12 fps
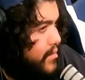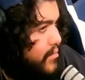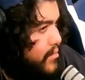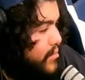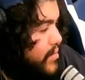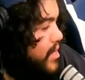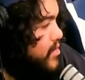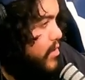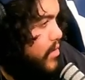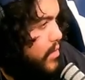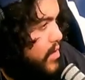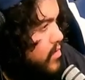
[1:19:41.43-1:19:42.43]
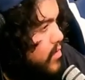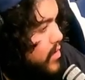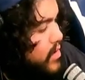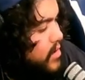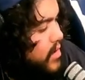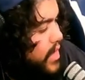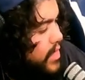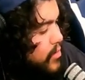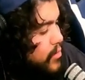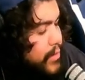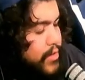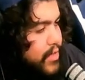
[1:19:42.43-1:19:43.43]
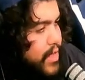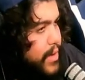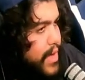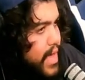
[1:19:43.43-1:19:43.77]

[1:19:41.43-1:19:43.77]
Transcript: He's doing what he's doing. I just wish that we had